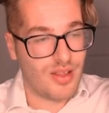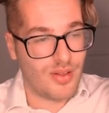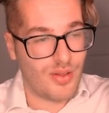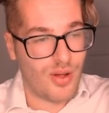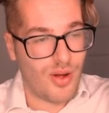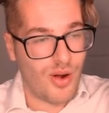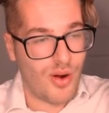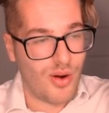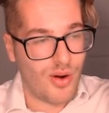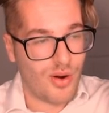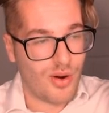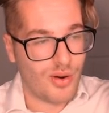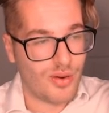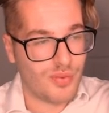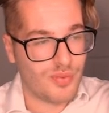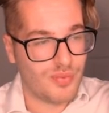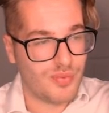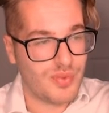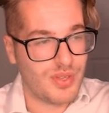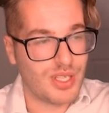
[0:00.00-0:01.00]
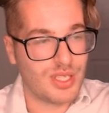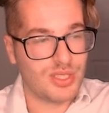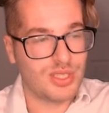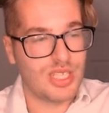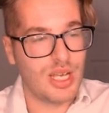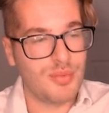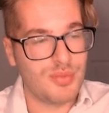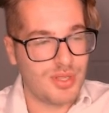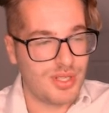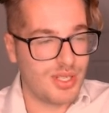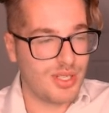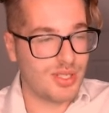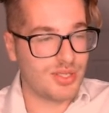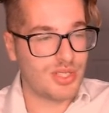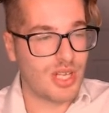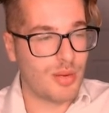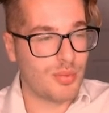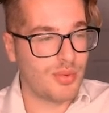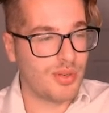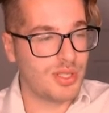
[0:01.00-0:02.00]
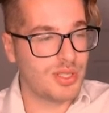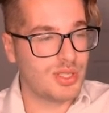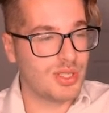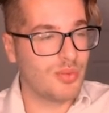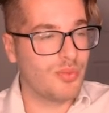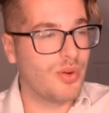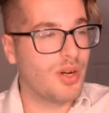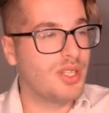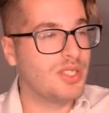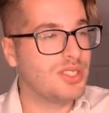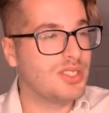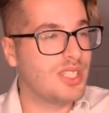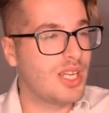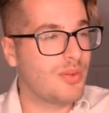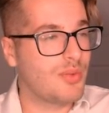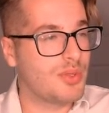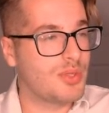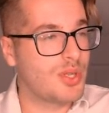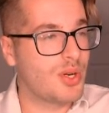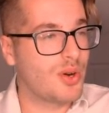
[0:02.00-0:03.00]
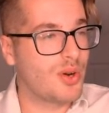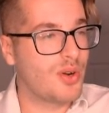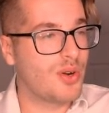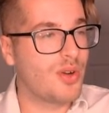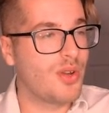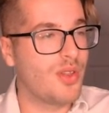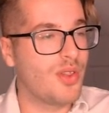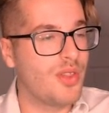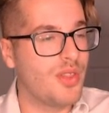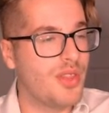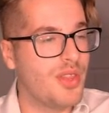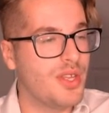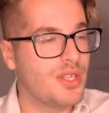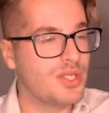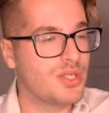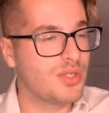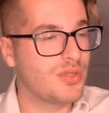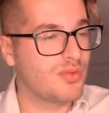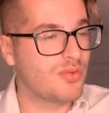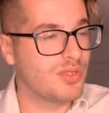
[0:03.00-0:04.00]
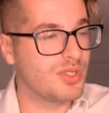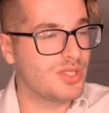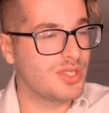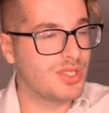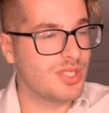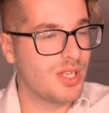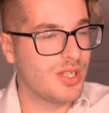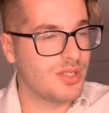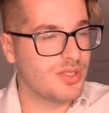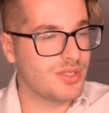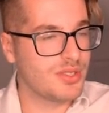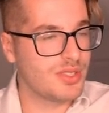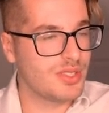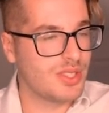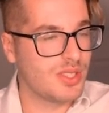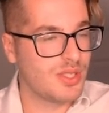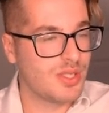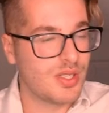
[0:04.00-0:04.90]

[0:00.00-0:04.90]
are accepted in this operation, the ones that return this result,